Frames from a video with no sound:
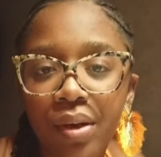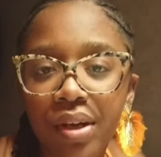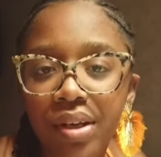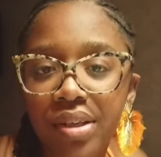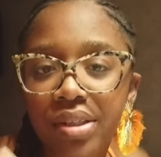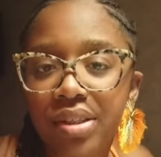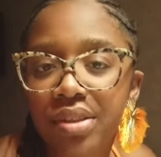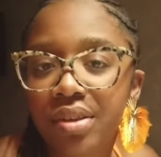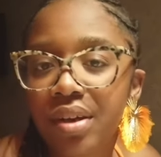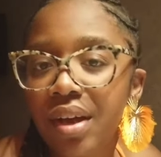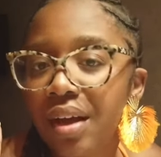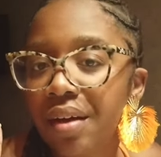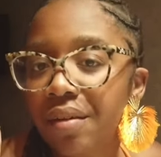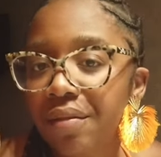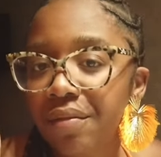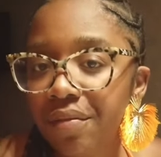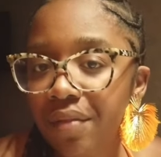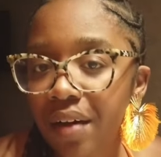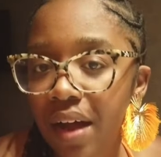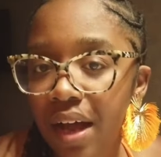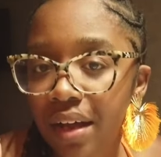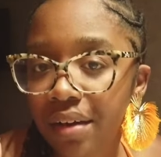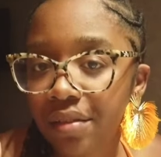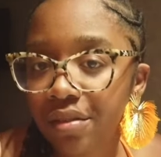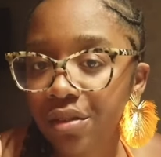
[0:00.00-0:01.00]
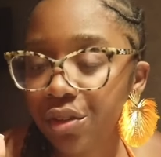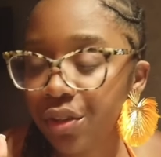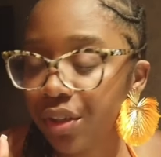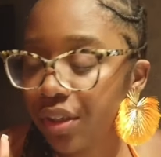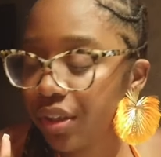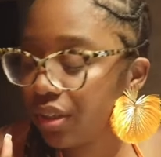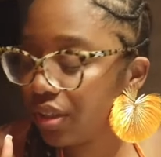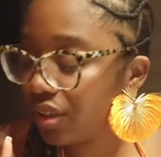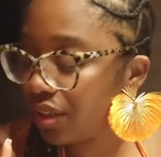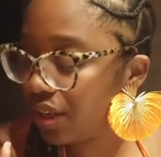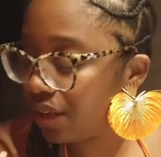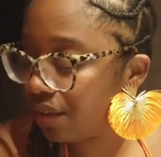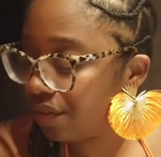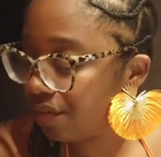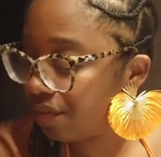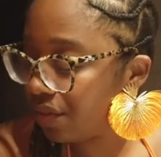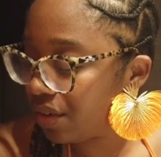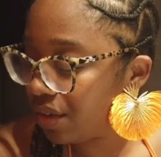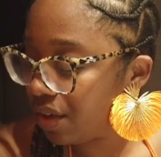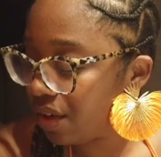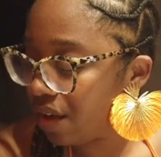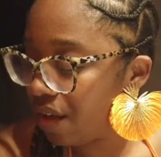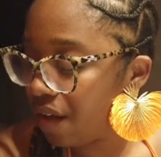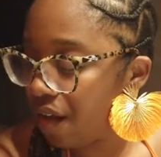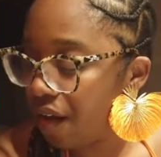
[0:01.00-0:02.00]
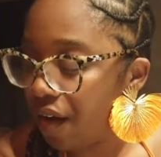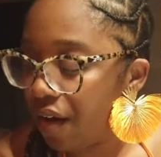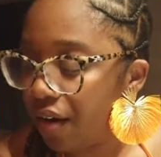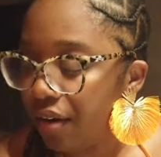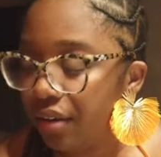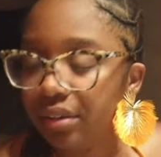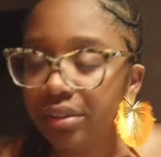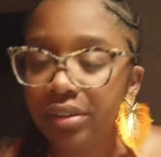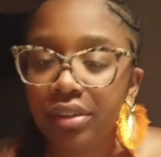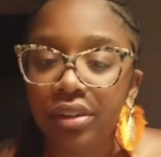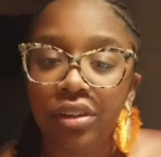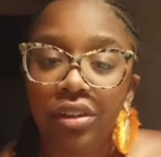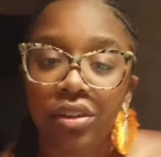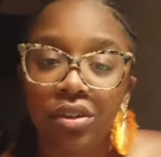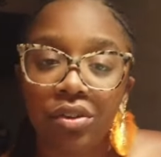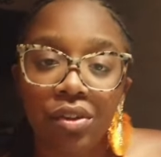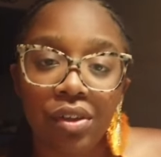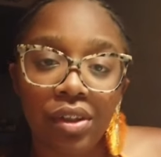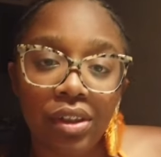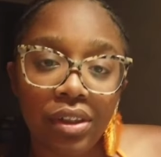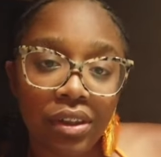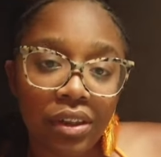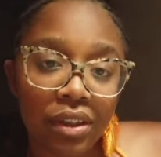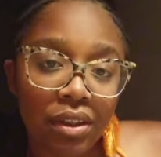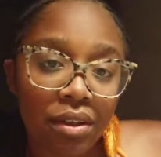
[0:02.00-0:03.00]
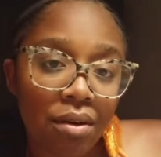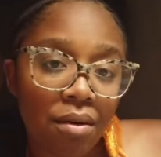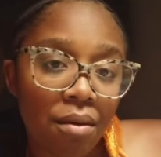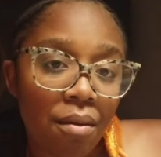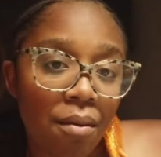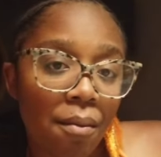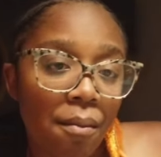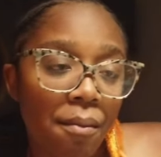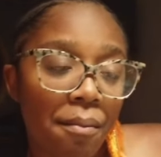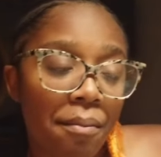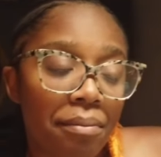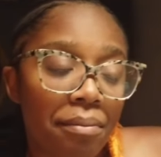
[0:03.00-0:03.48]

I still have 5 drinks left. It's crazy.